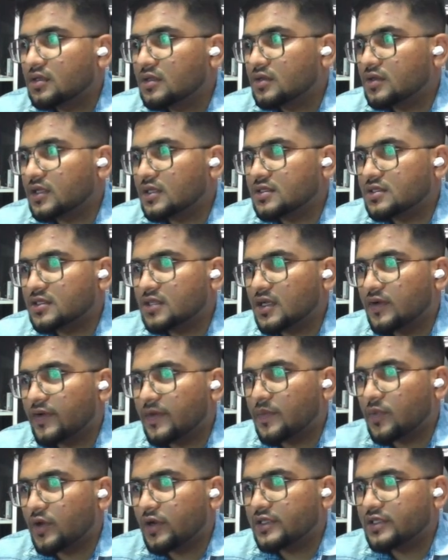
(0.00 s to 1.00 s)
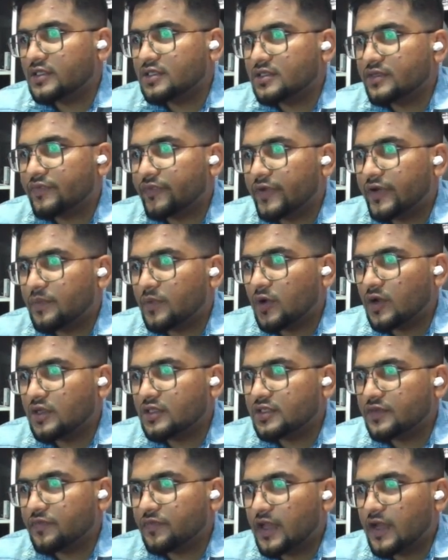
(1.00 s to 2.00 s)
You can see our policies. One
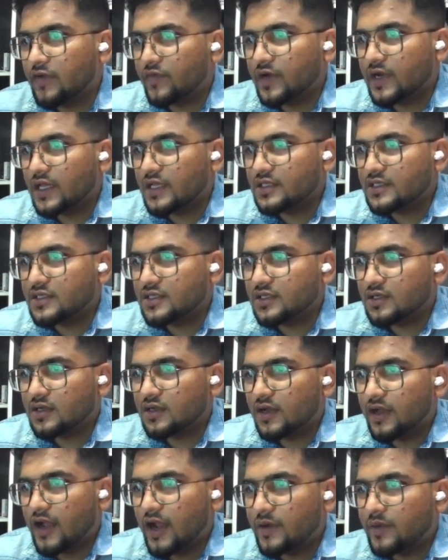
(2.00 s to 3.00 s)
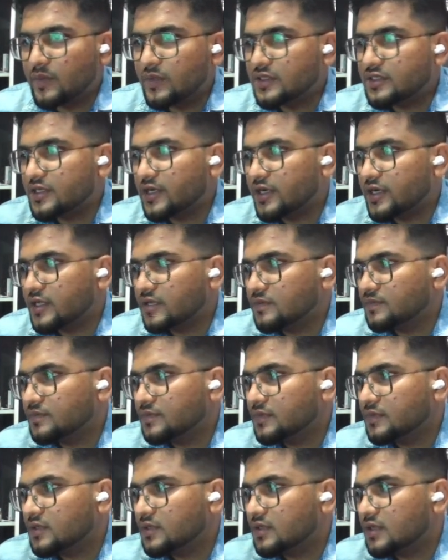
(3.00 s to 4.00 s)
policy we have attached administrator
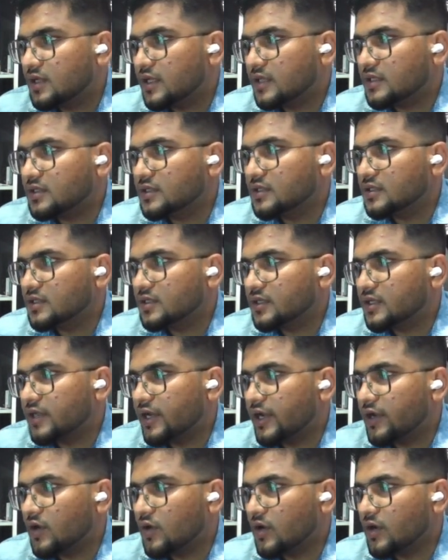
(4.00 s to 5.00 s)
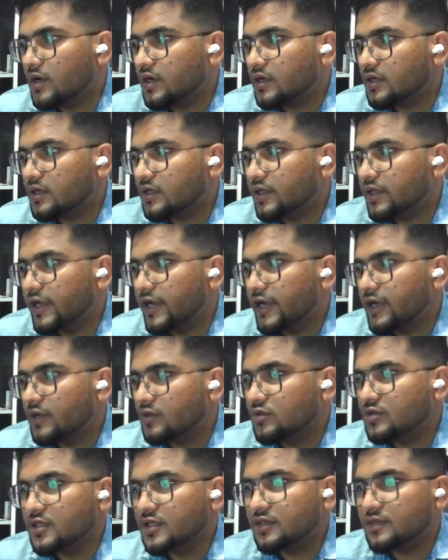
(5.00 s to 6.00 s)
like create
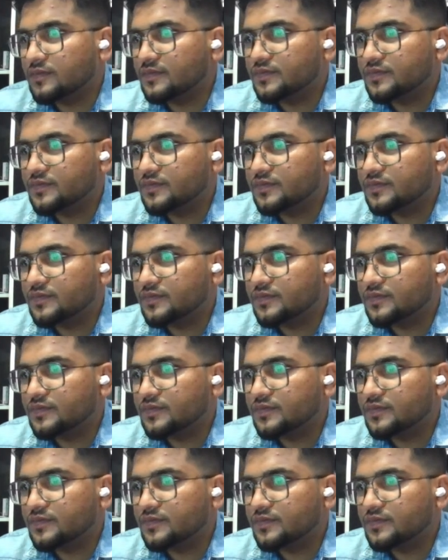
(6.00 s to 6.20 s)
user.